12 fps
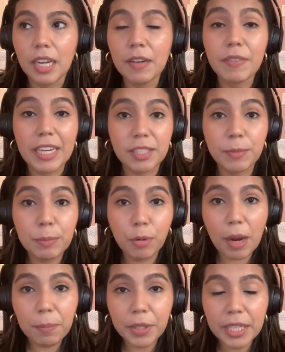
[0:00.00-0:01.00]
investment
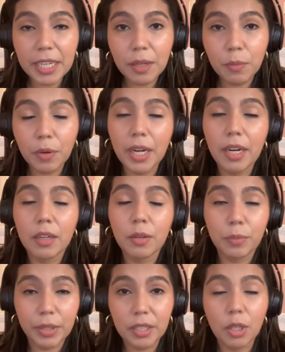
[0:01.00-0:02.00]
property where
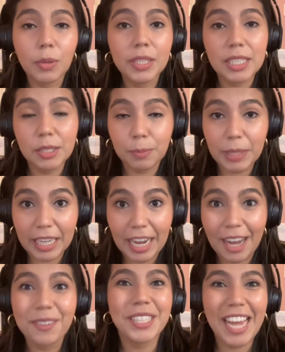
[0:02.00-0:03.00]
we're going to be
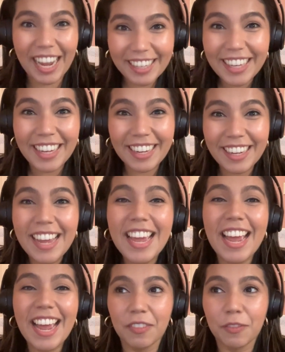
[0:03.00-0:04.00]
house hacking
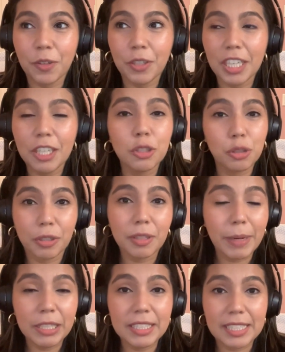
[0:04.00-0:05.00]
for a short
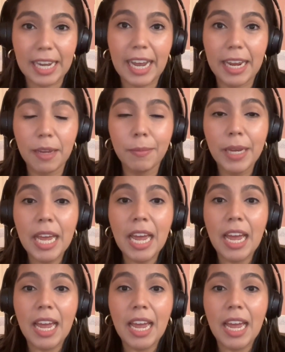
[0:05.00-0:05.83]
amount of time.